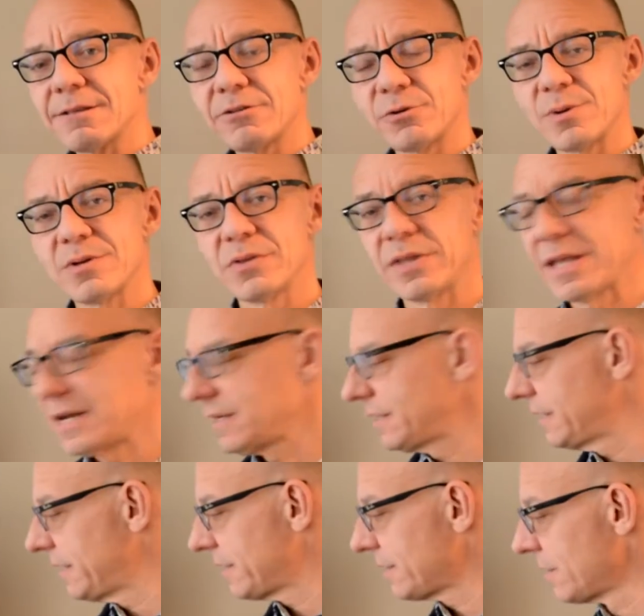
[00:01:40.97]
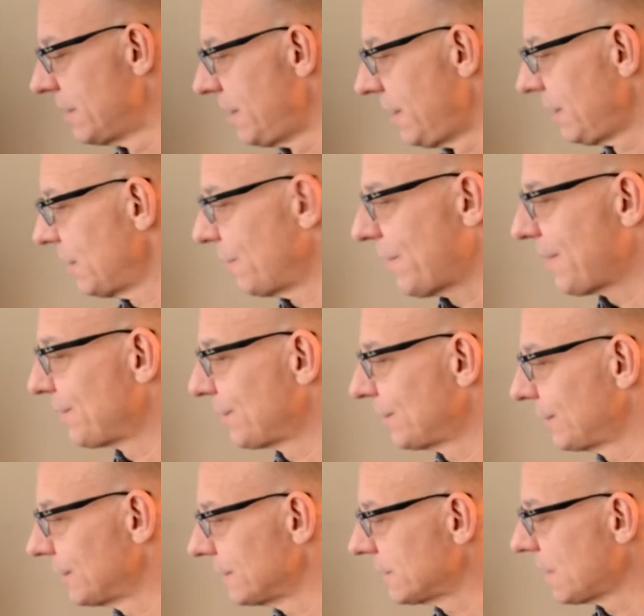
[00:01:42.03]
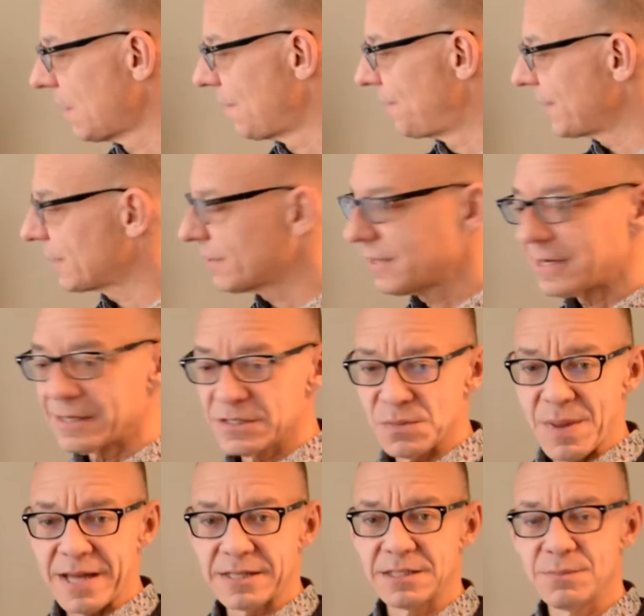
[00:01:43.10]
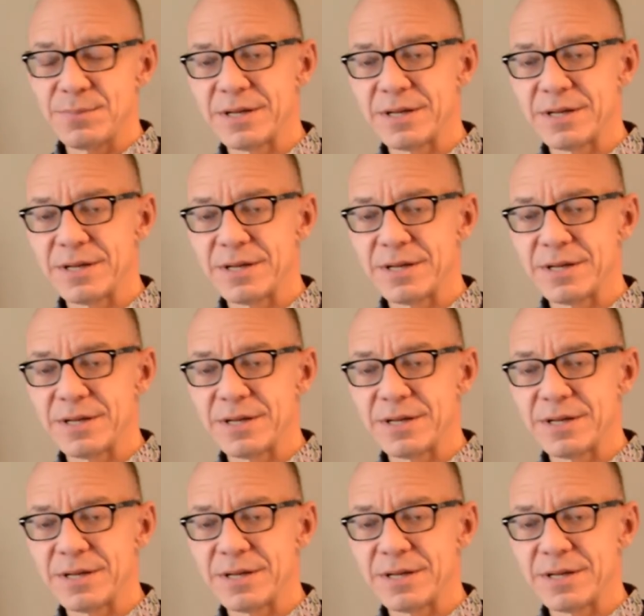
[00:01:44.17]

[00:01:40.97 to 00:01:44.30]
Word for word: throughout the end of the year. November is bigger than expected,